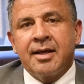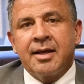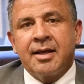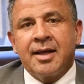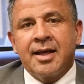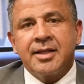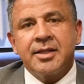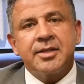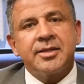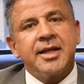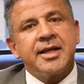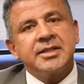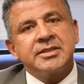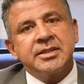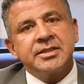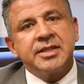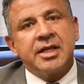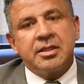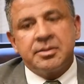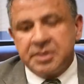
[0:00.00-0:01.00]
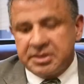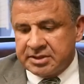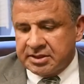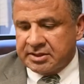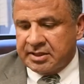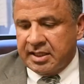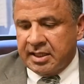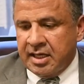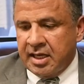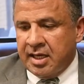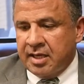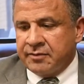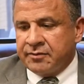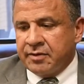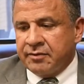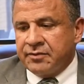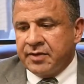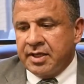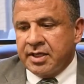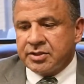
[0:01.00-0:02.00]
Hello, ladies and gentlemen. This is Leon
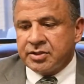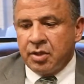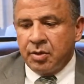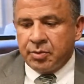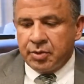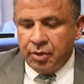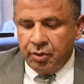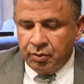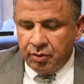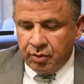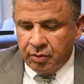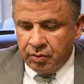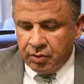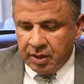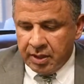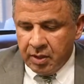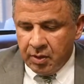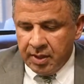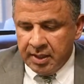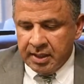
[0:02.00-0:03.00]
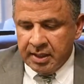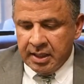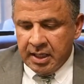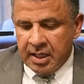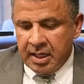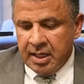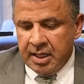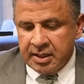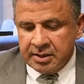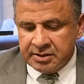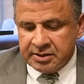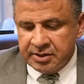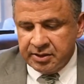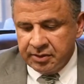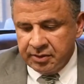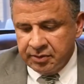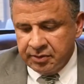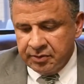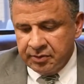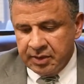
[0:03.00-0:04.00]
from Phoenix Home Guru. We're going on
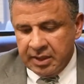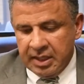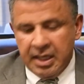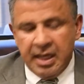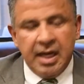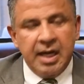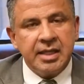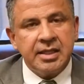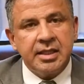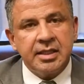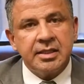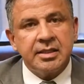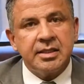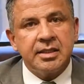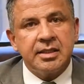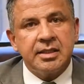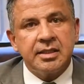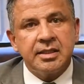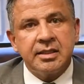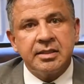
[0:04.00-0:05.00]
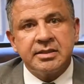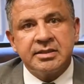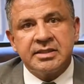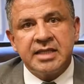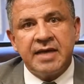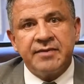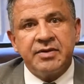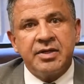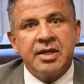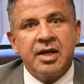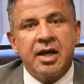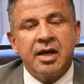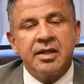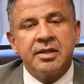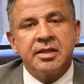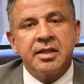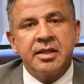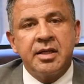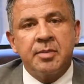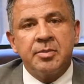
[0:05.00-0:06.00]
to the
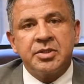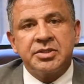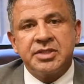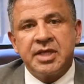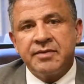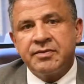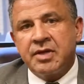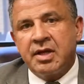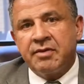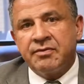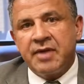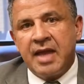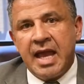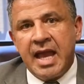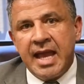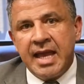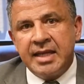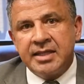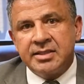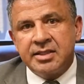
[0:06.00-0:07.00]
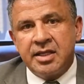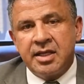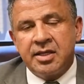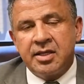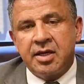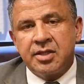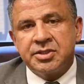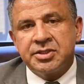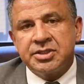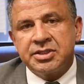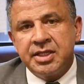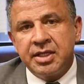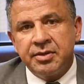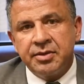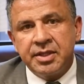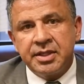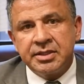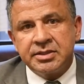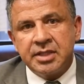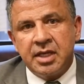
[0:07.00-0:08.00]
number 7 of 8 in our
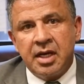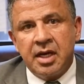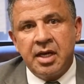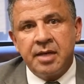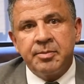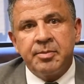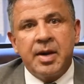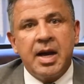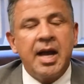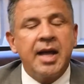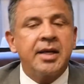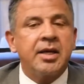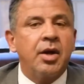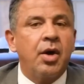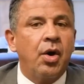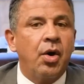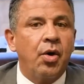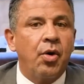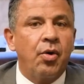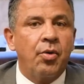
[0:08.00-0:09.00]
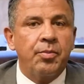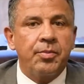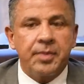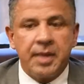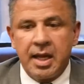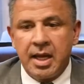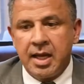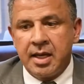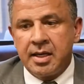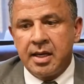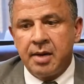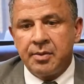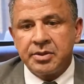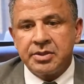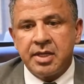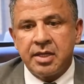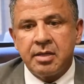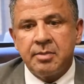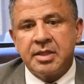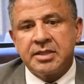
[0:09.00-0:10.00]
series on buying a home. And now we're
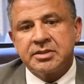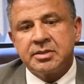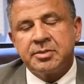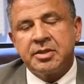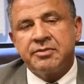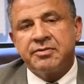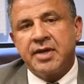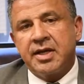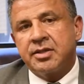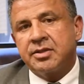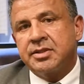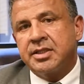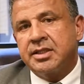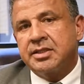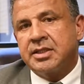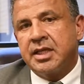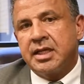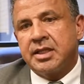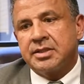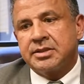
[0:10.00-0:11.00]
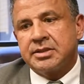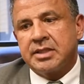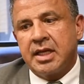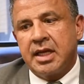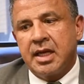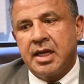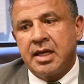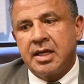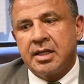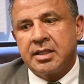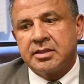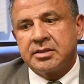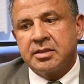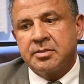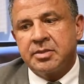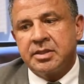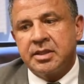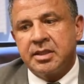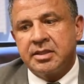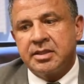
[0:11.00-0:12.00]
talking about some of the final details,
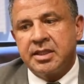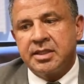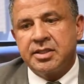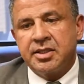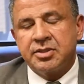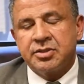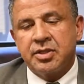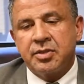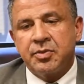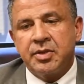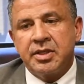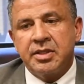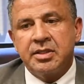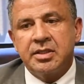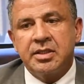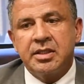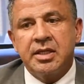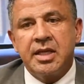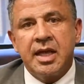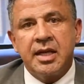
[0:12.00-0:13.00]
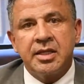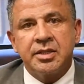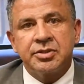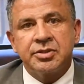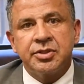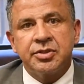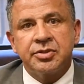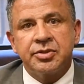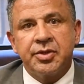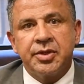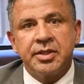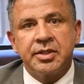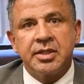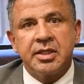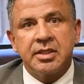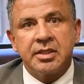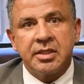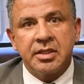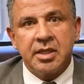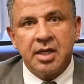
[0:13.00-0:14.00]
some of the details that we get into during
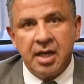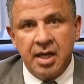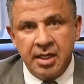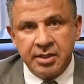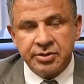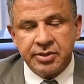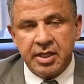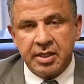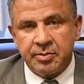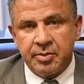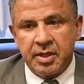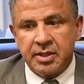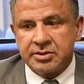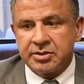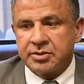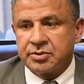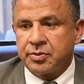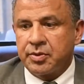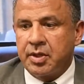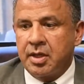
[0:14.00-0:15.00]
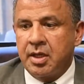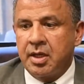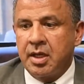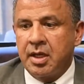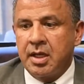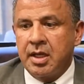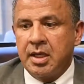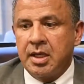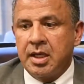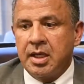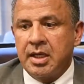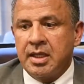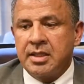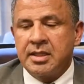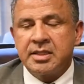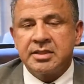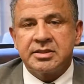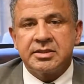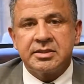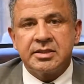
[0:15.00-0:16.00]
the contract process.
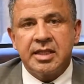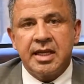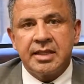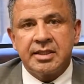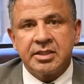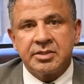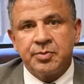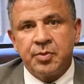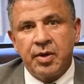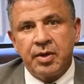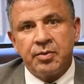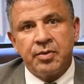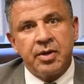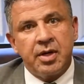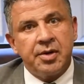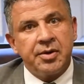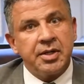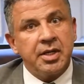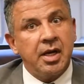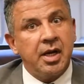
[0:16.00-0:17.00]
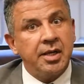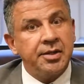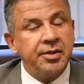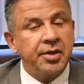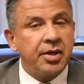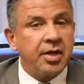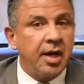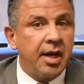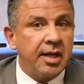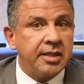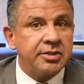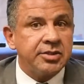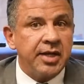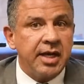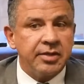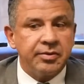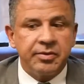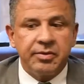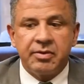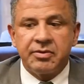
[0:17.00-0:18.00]
At this point, we're already under
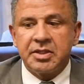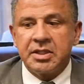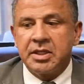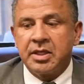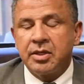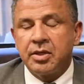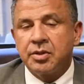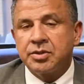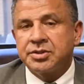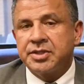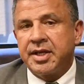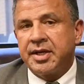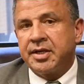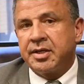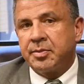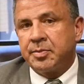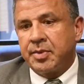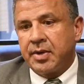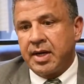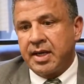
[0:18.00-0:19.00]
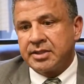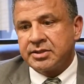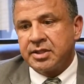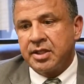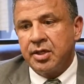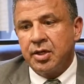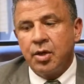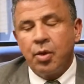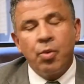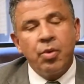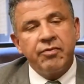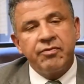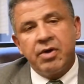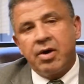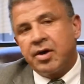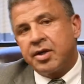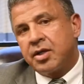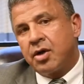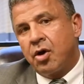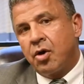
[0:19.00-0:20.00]
contract. We already negotiated a price. We've
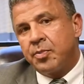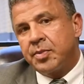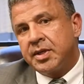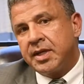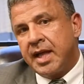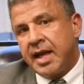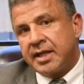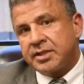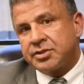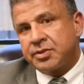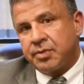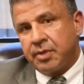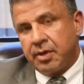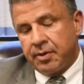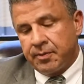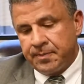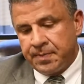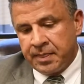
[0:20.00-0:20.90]
already opened escrow.